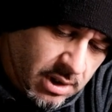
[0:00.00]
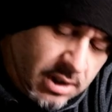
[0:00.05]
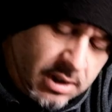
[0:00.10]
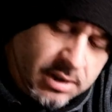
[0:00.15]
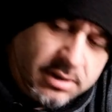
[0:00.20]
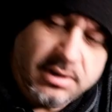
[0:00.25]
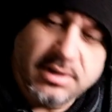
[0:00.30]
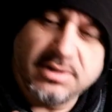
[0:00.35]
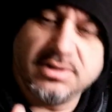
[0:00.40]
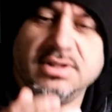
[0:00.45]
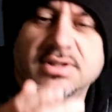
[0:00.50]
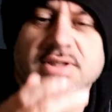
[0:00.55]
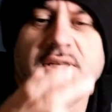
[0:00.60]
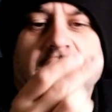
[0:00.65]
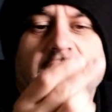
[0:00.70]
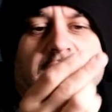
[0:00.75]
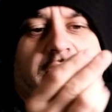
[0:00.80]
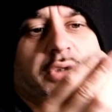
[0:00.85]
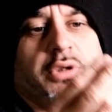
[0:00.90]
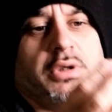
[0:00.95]
This is
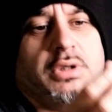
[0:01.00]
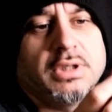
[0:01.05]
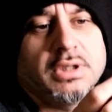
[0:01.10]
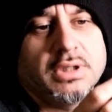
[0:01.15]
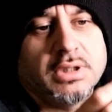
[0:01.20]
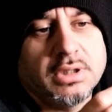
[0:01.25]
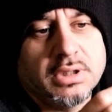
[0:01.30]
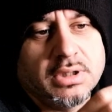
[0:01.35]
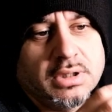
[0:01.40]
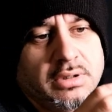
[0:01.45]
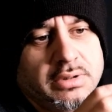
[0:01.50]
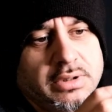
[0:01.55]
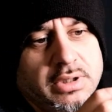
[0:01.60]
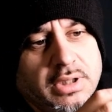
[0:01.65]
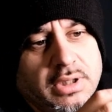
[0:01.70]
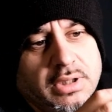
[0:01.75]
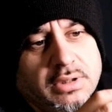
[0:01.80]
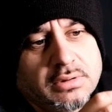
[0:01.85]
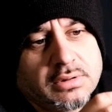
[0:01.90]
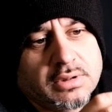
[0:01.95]
actually a really
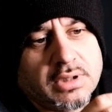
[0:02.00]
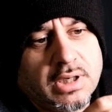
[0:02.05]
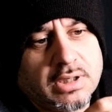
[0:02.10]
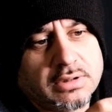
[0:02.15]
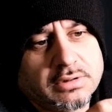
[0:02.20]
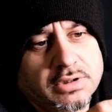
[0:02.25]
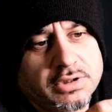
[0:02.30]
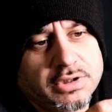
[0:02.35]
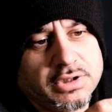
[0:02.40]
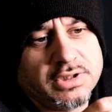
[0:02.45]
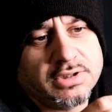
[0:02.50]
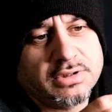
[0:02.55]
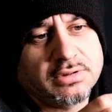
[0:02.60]
good cartridge,